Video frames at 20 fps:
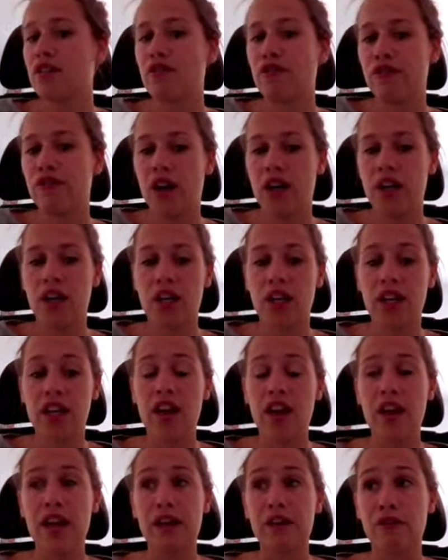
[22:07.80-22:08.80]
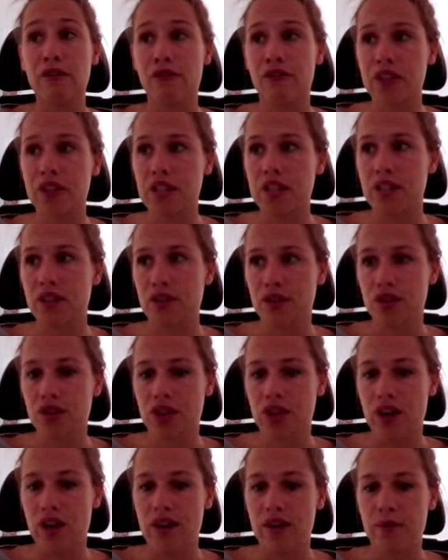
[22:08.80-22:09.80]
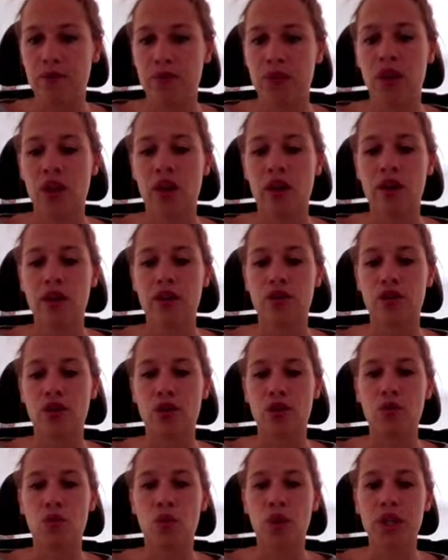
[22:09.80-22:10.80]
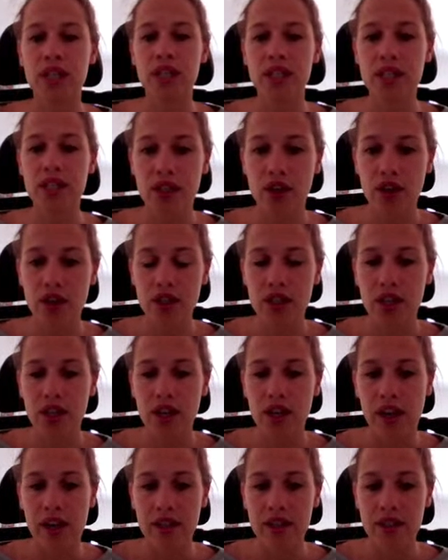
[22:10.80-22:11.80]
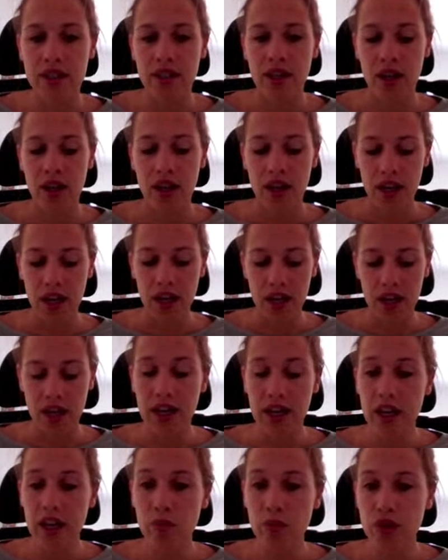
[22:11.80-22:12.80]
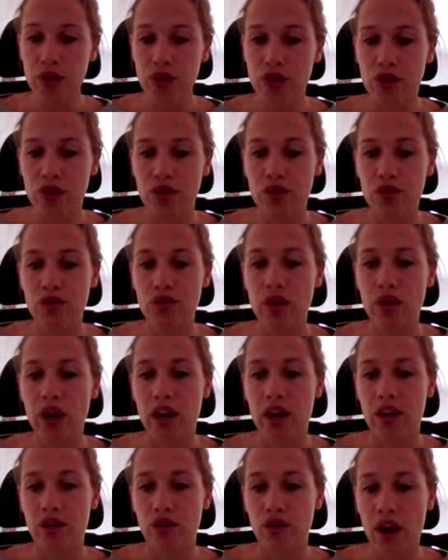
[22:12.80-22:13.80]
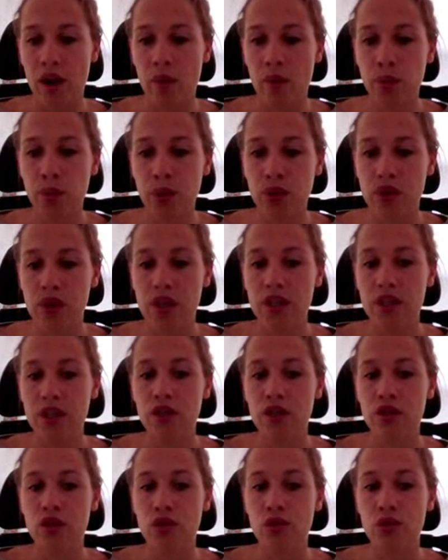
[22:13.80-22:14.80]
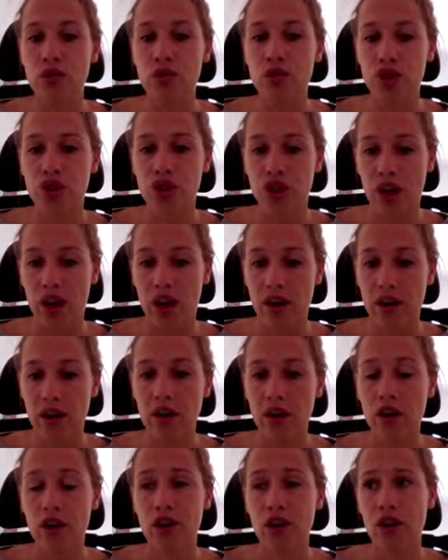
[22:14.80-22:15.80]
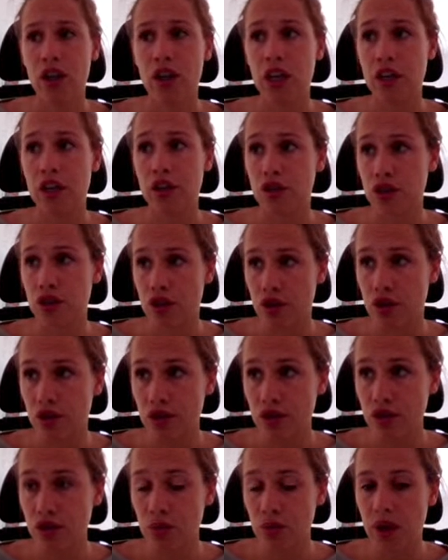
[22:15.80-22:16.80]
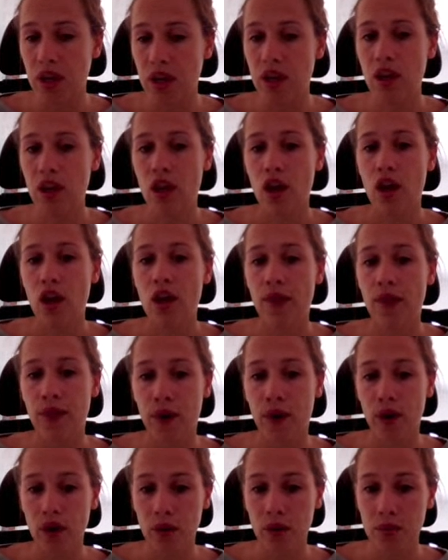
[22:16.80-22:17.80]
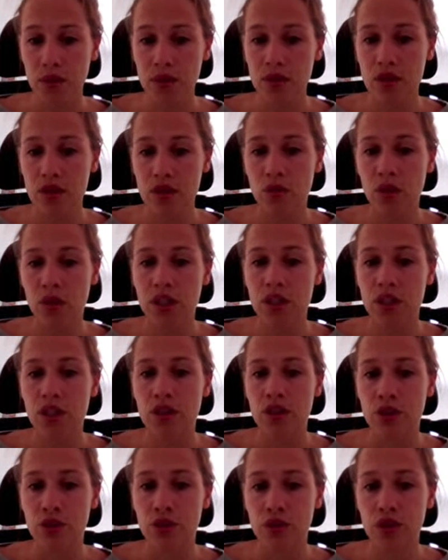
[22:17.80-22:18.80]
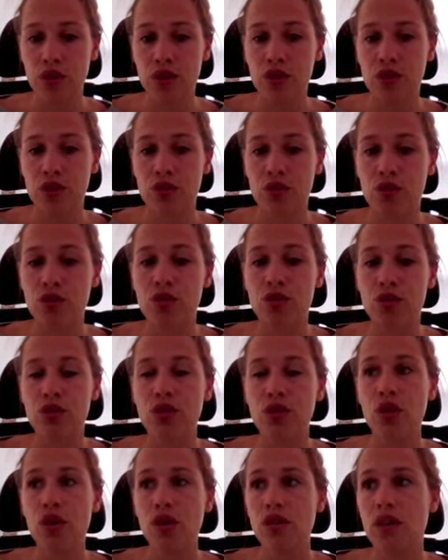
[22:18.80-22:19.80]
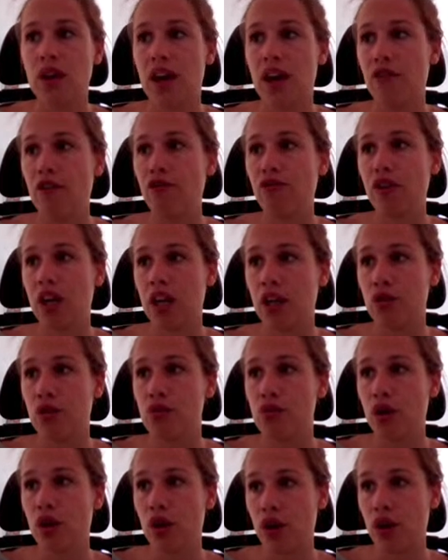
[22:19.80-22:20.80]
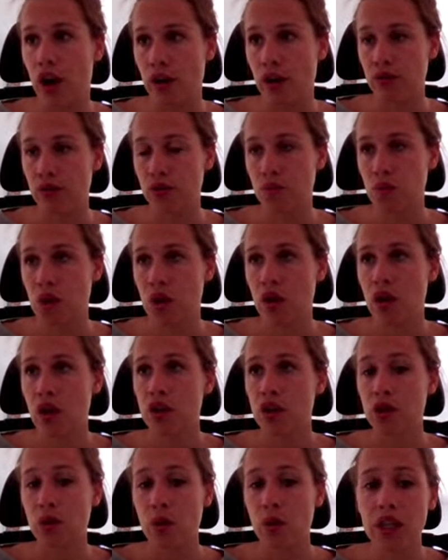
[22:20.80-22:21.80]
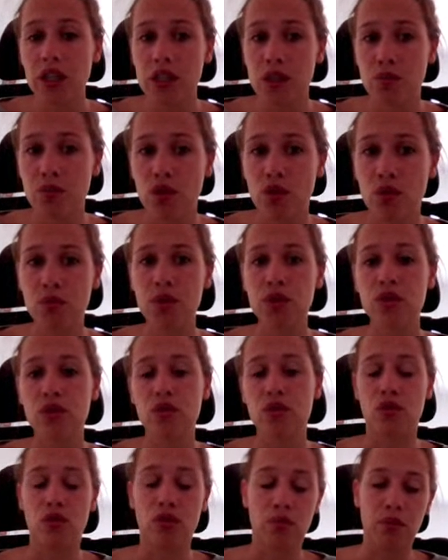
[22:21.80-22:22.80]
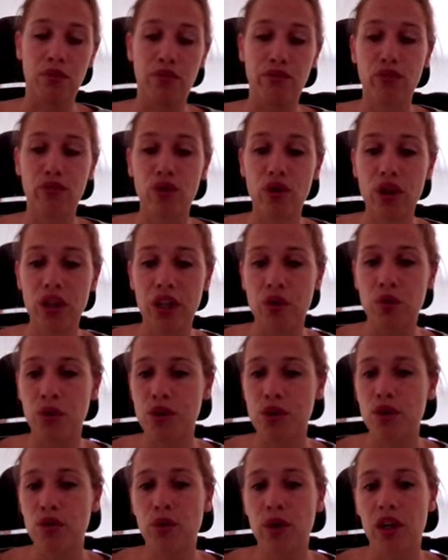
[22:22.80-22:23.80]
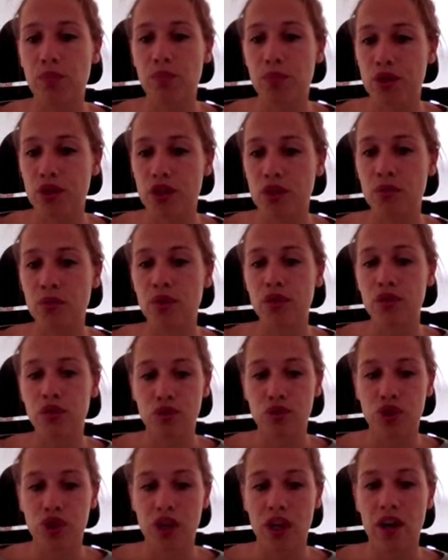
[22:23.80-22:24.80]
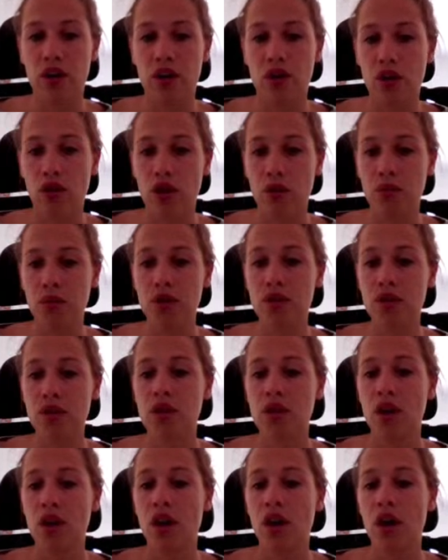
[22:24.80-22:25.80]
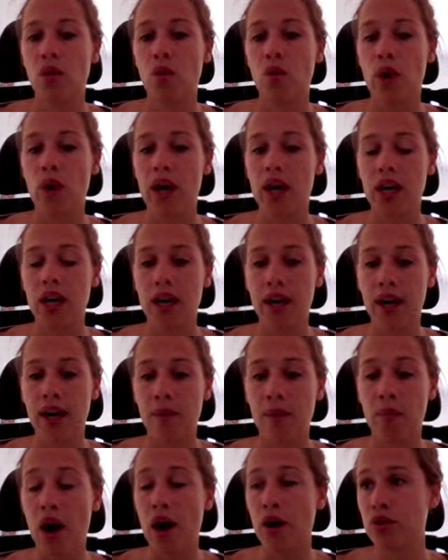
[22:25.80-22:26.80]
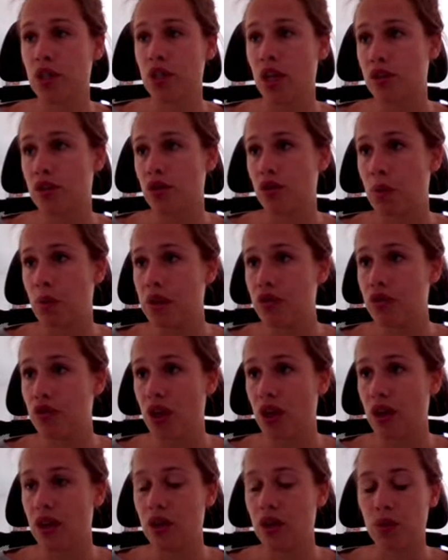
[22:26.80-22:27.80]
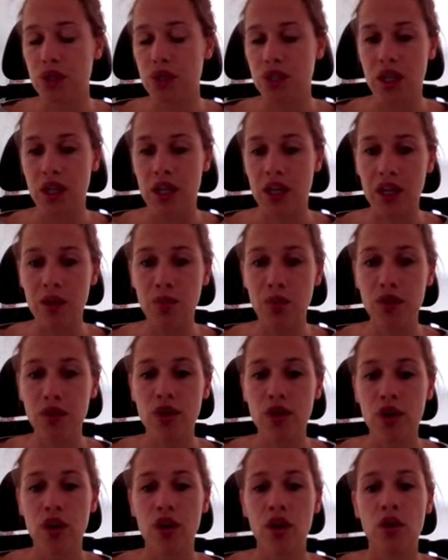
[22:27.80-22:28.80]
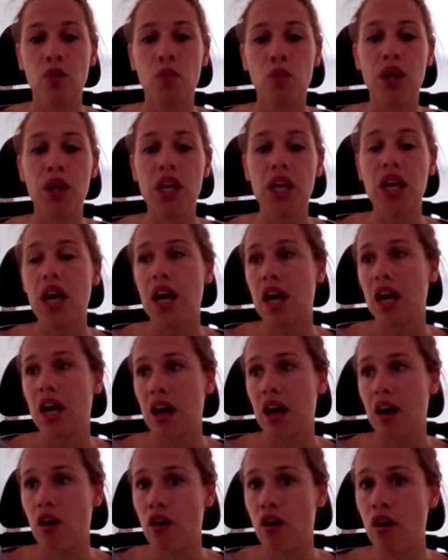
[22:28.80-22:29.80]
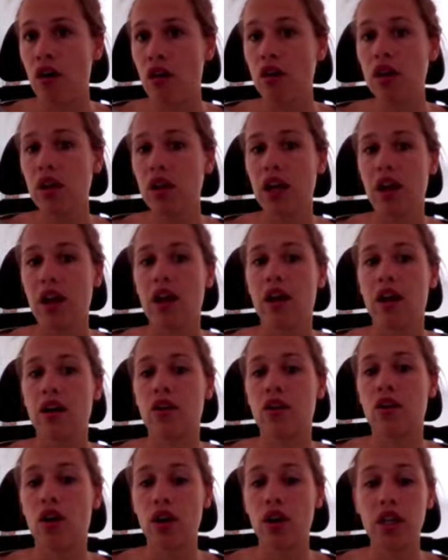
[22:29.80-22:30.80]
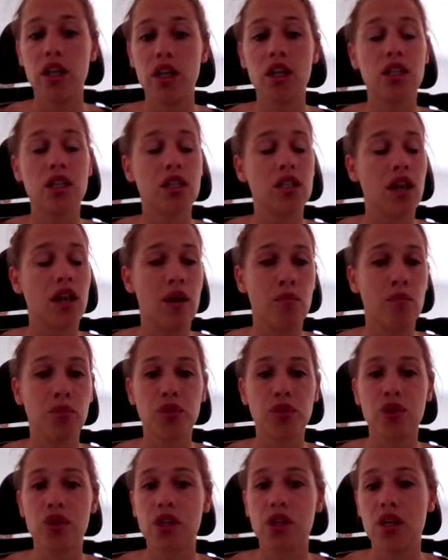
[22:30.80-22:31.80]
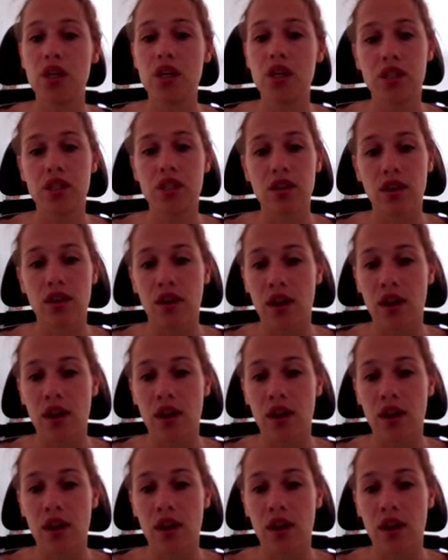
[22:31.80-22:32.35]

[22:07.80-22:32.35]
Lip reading: finally visitor sharing. So what this does is it enables you and your employees to share in a secured way documents with users who do not have a Google account. So at this moment, or before, it was already possible to share documents when outside domain sharing was enabled with all colleagues, employees,